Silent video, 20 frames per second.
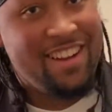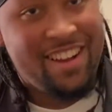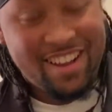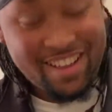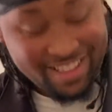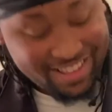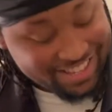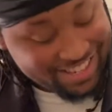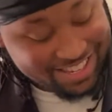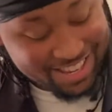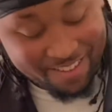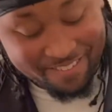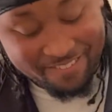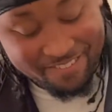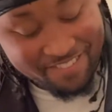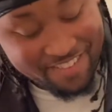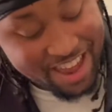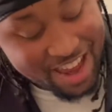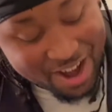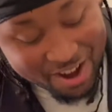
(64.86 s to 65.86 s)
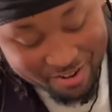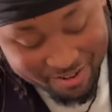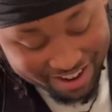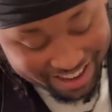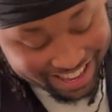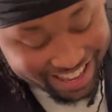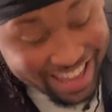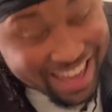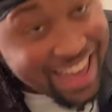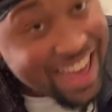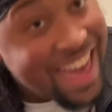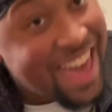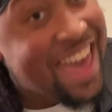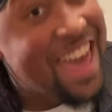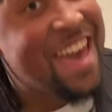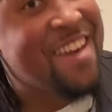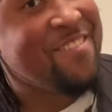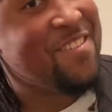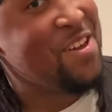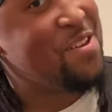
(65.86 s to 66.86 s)
This is a very
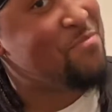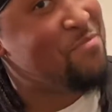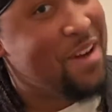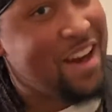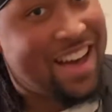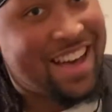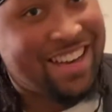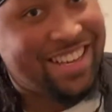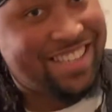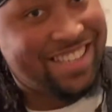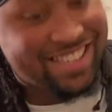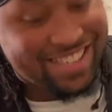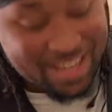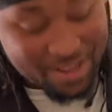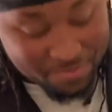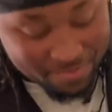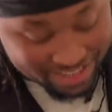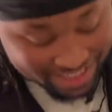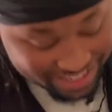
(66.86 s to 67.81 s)
heavy box. I mean, this